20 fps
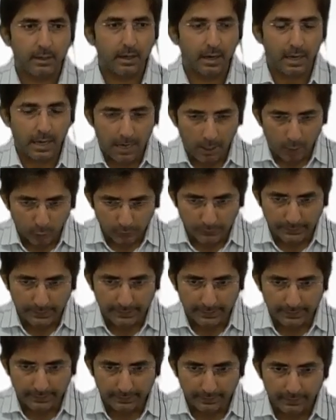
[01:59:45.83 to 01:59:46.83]

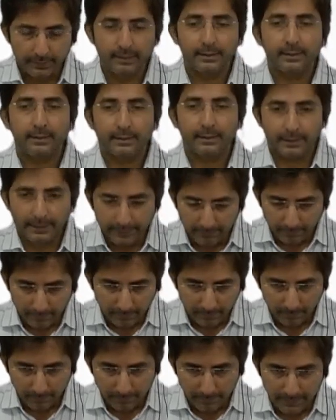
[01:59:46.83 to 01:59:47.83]
Housing
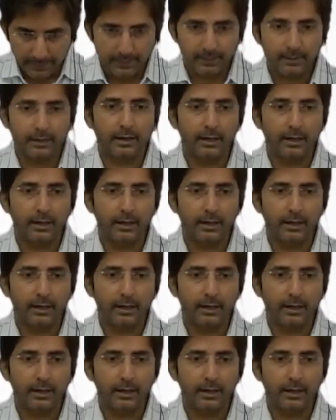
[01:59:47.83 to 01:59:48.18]
Development